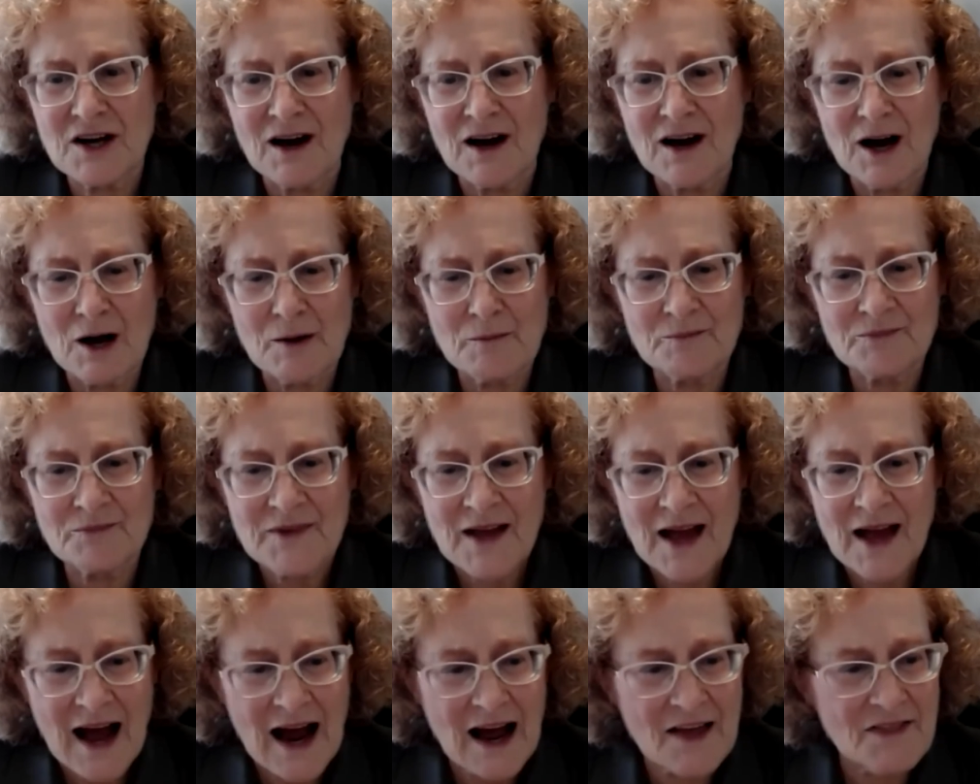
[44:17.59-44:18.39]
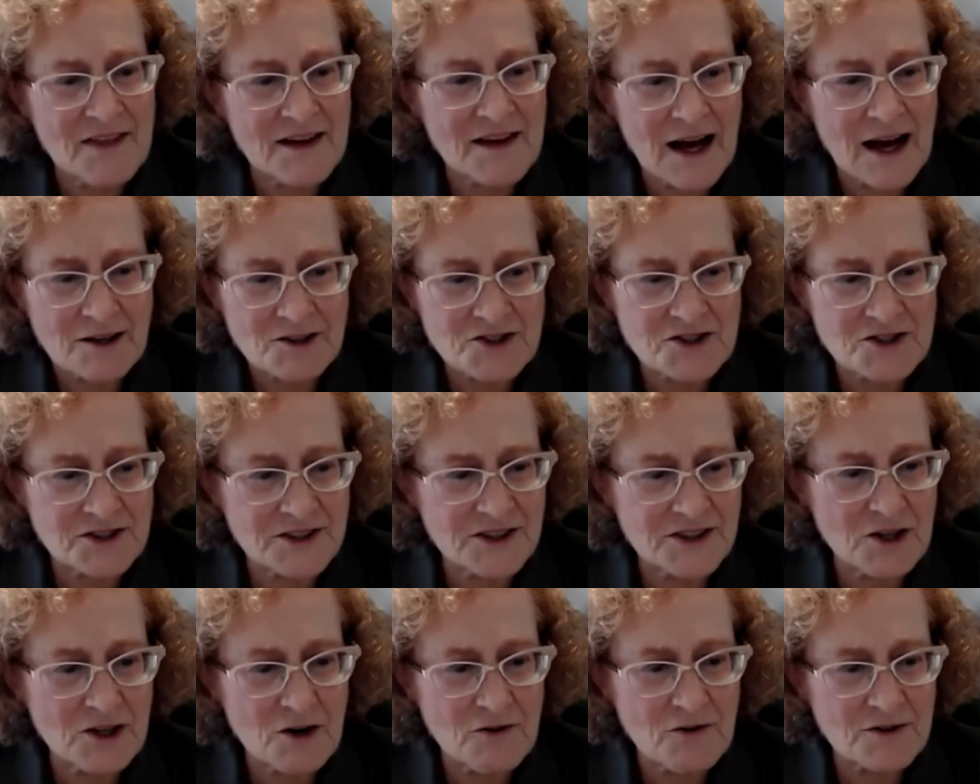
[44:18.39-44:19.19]
I think I'll turn
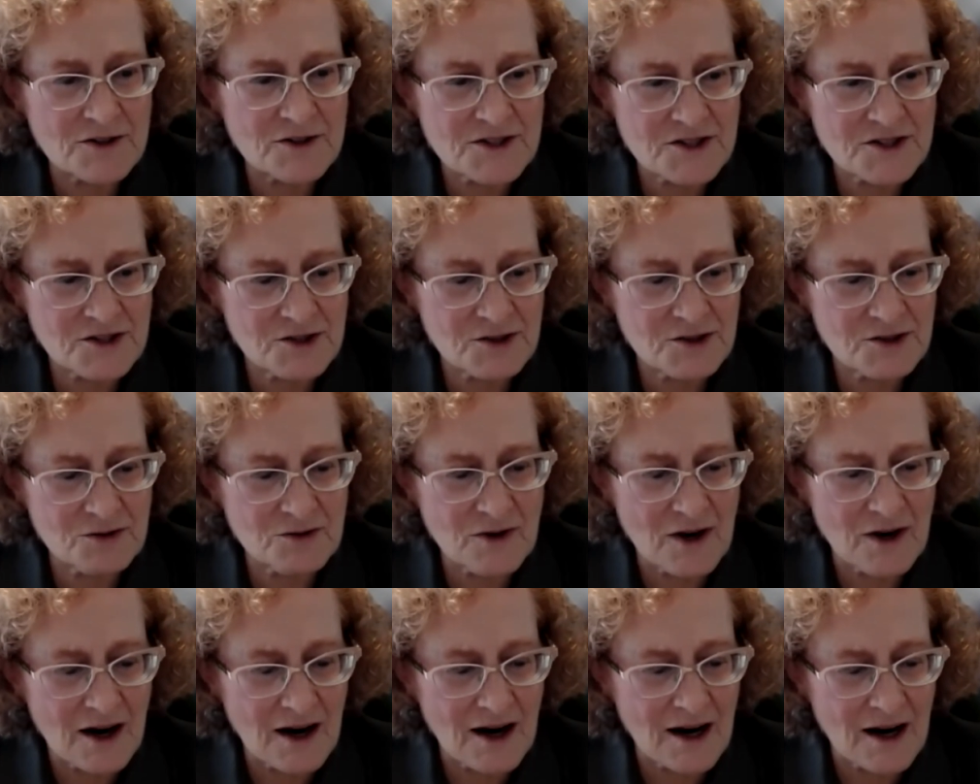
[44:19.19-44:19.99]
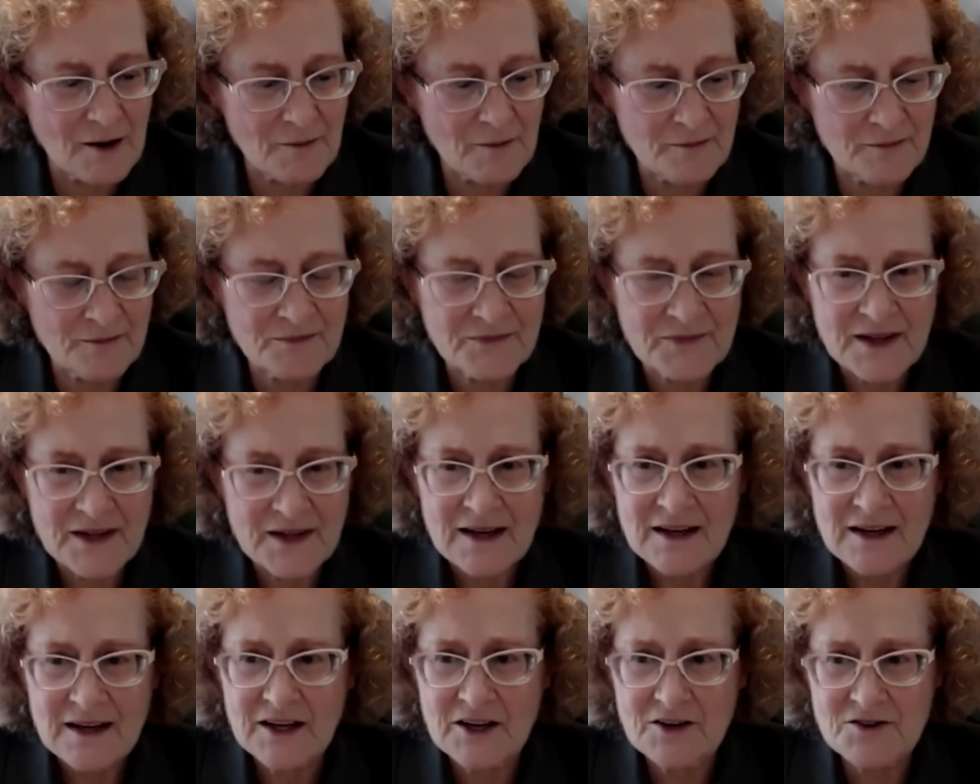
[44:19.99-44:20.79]
it over to
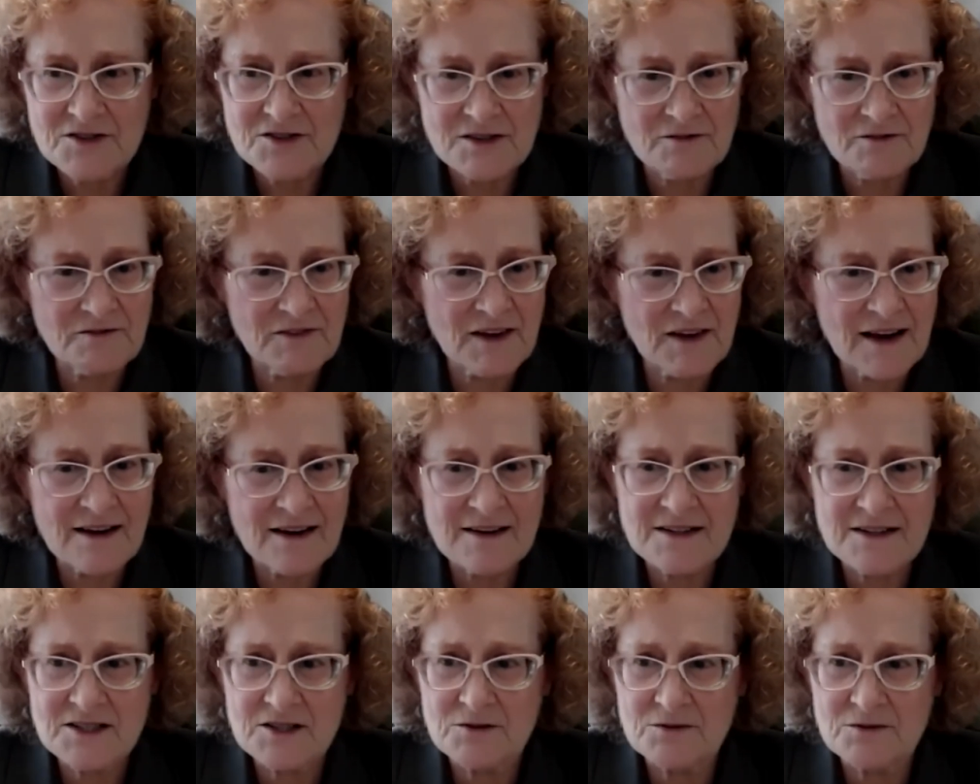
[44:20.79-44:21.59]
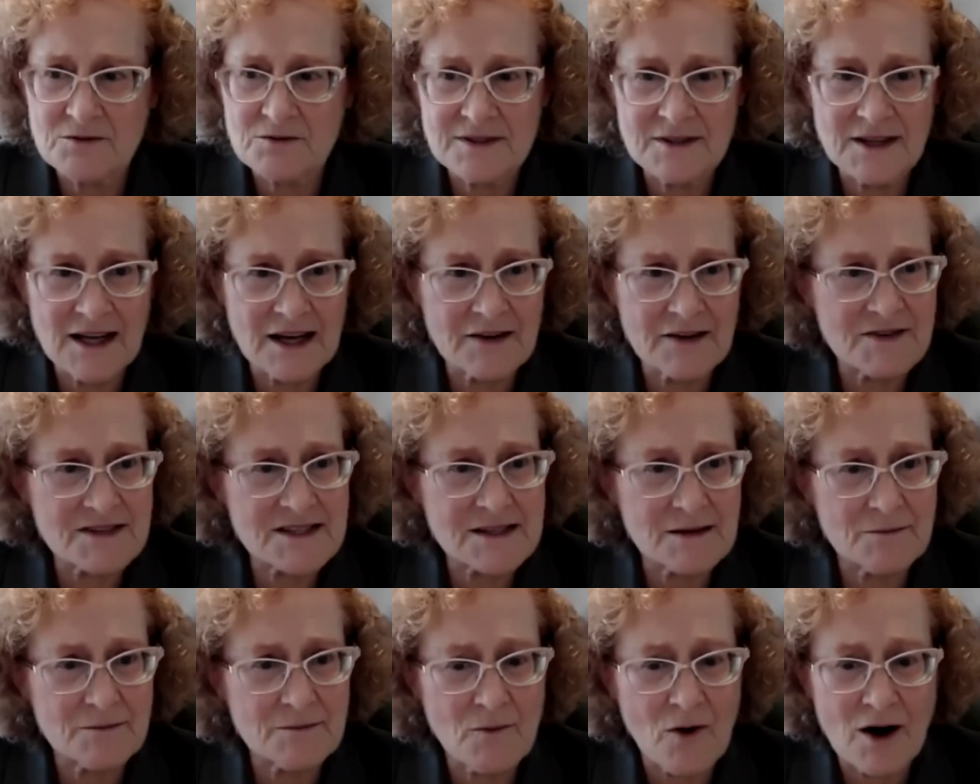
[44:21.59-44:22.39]
Kirsten Vega to give us
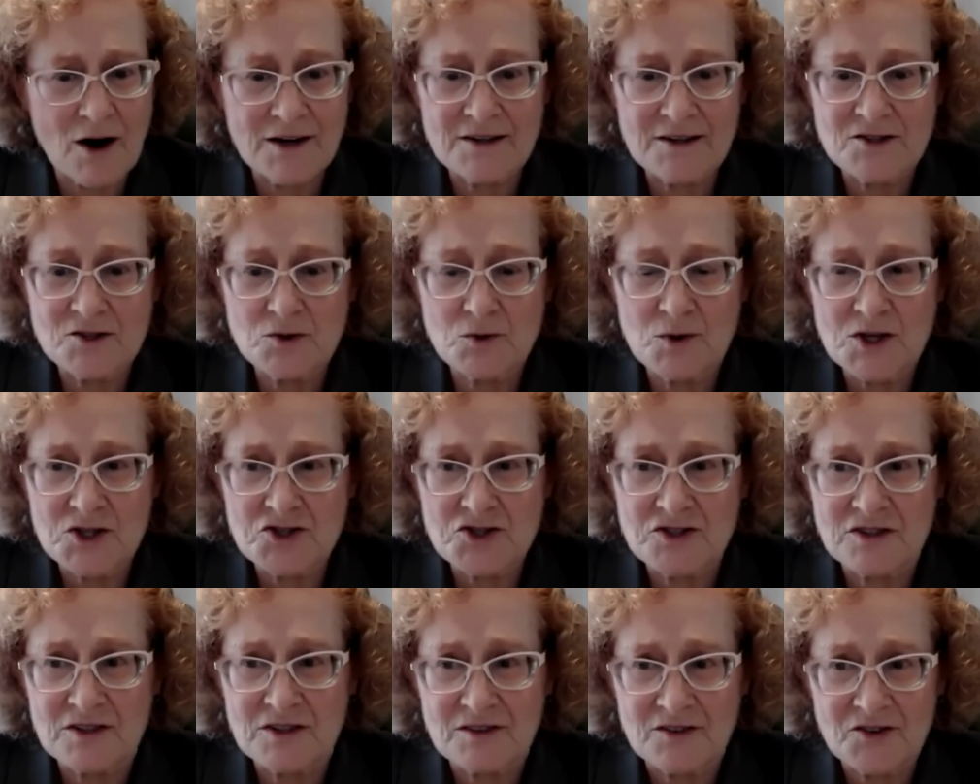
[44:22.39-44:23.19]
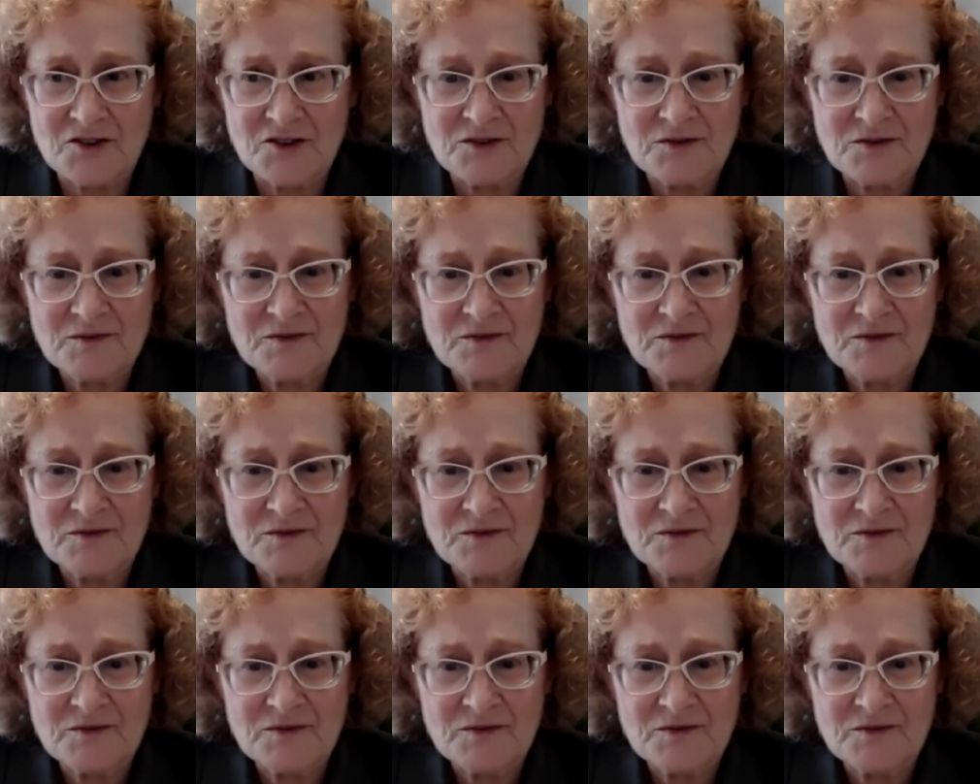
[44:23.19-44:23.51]
some audience questions.